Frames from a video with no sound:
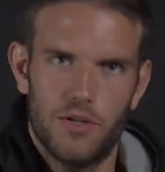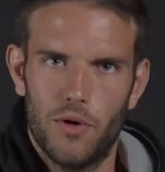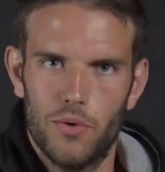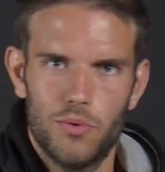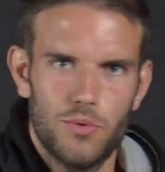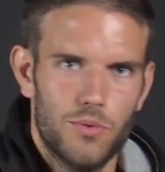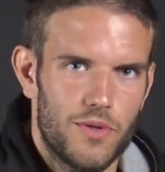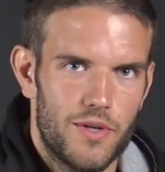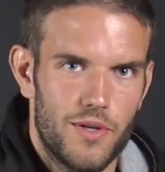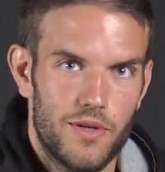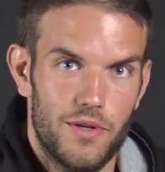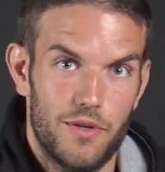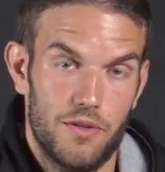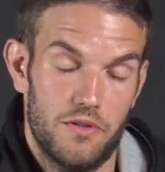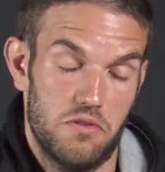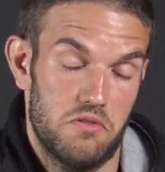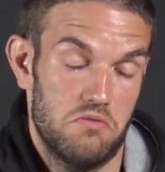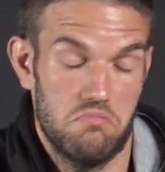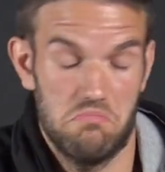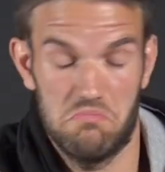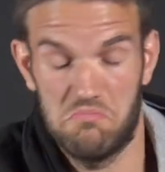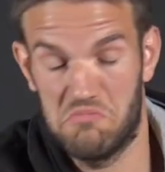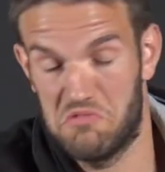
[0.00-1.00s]
go to the
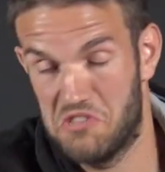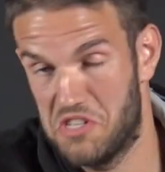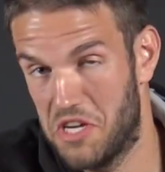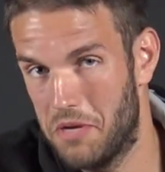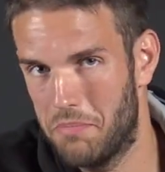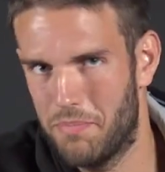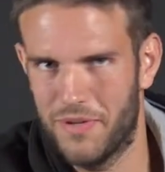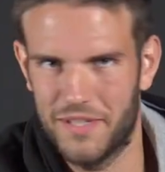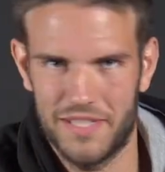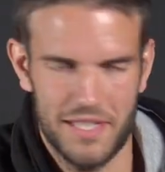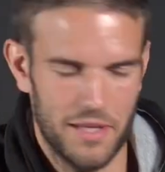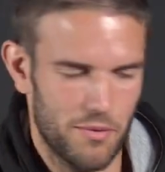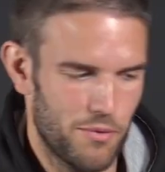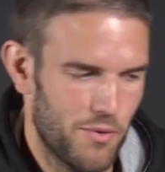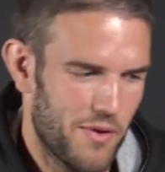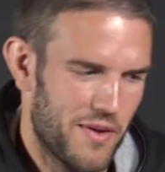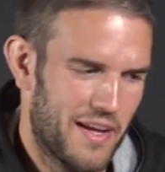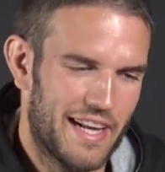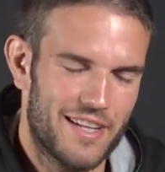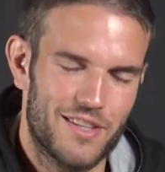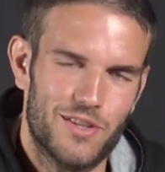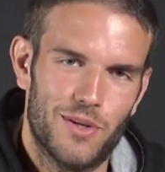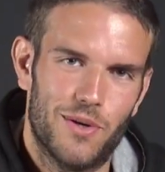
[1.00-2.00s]
cheapest, if we
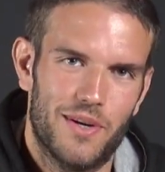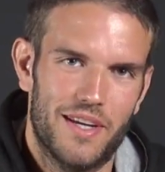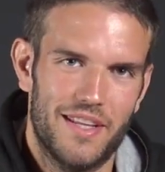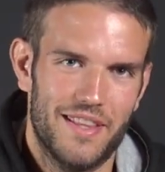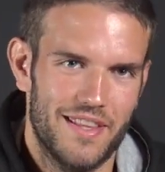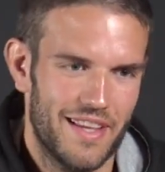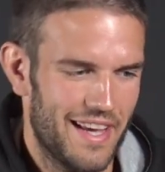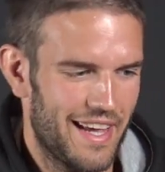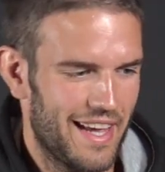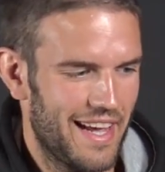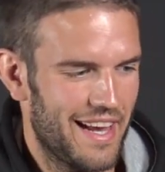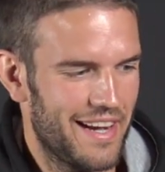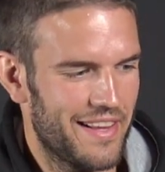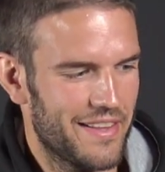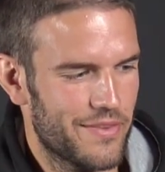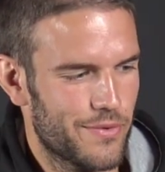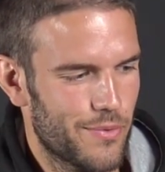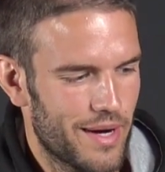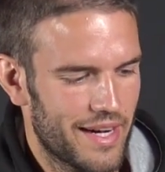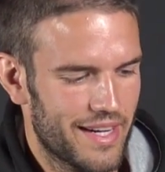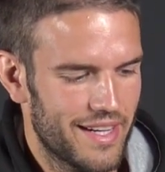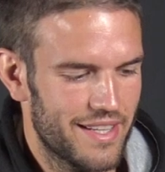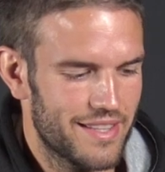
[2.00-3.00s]
can talk in the Elite
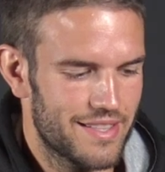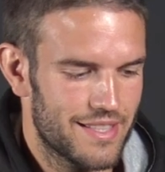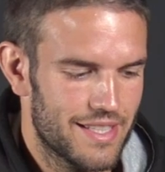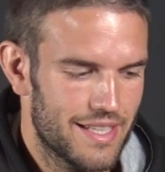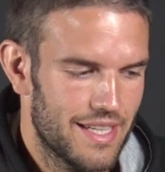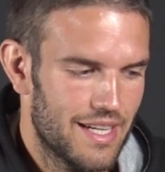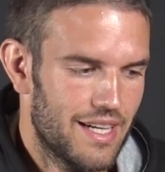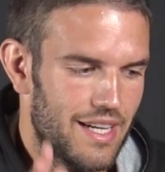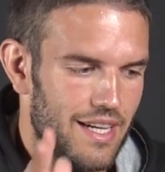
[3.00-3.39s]
rackets.